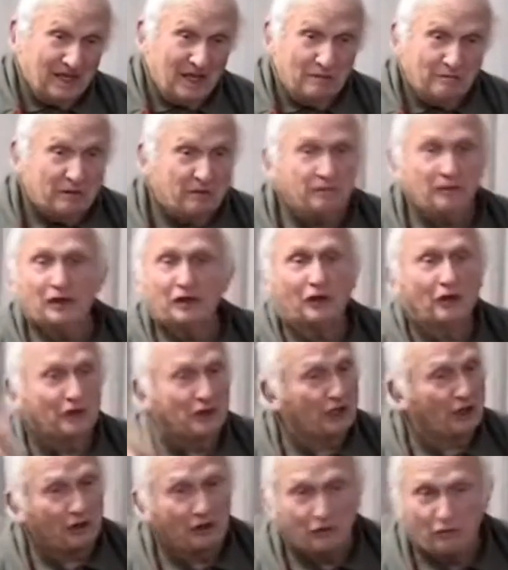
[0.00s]
People are going
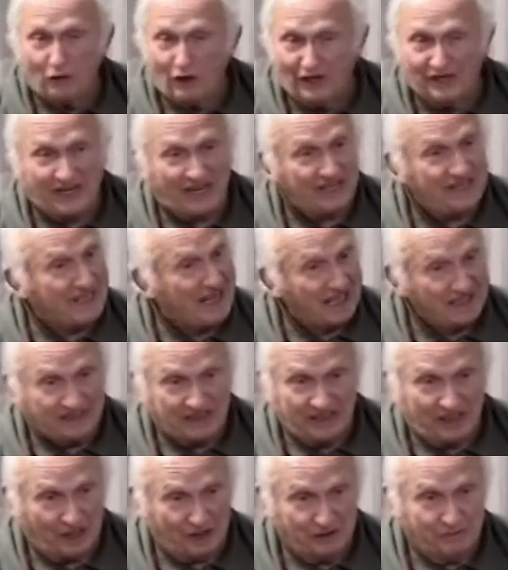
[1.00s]
to go to one and not
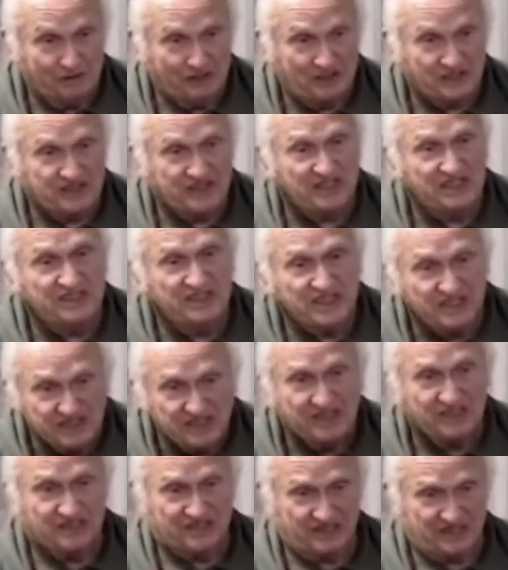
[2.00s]
the other because of the
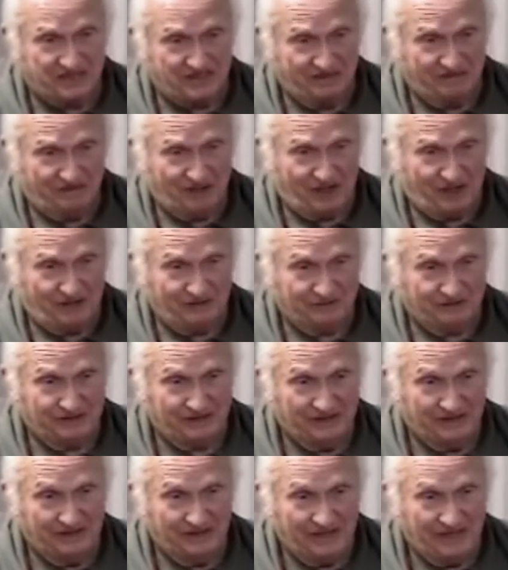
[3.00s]
distances involved.
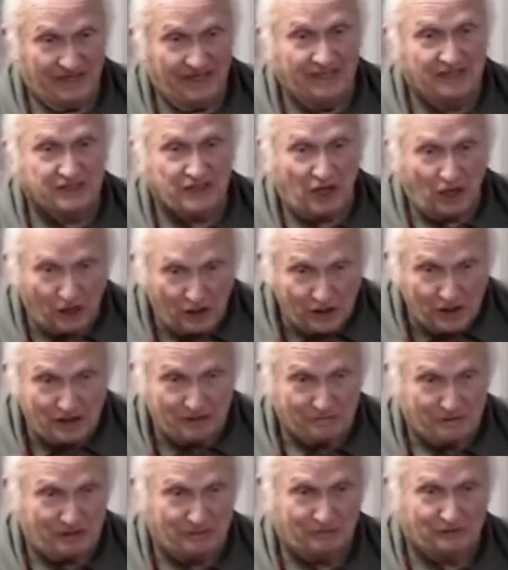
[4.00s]
And it's hard
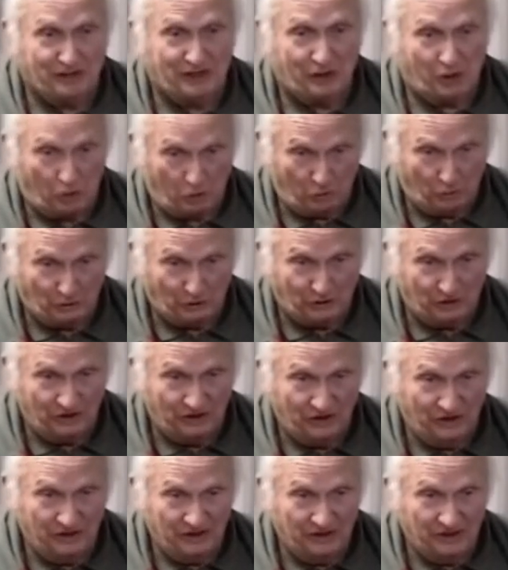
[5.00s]
on people that are older
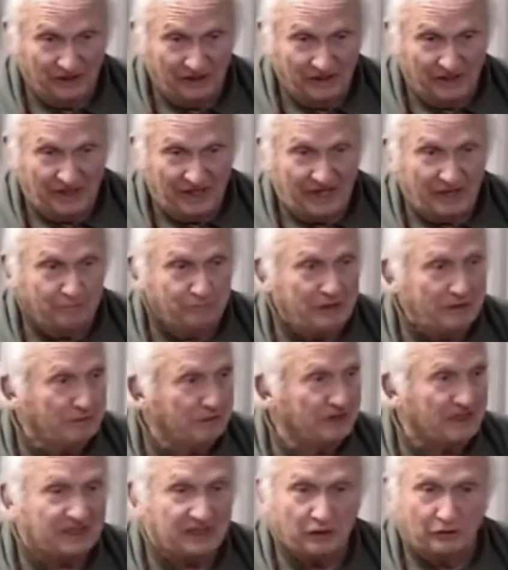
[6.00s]
and
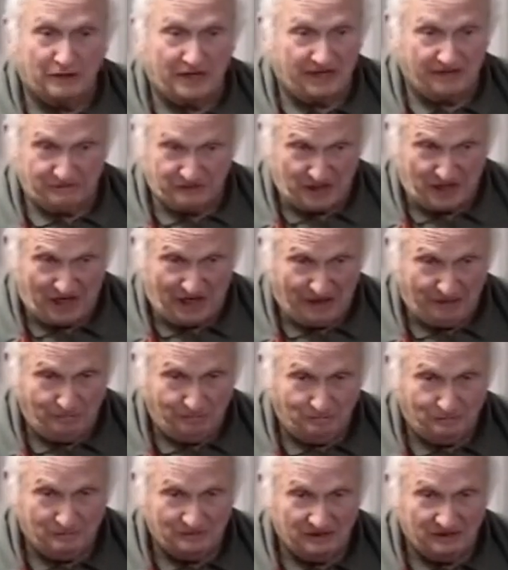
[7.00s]
people that don't have time.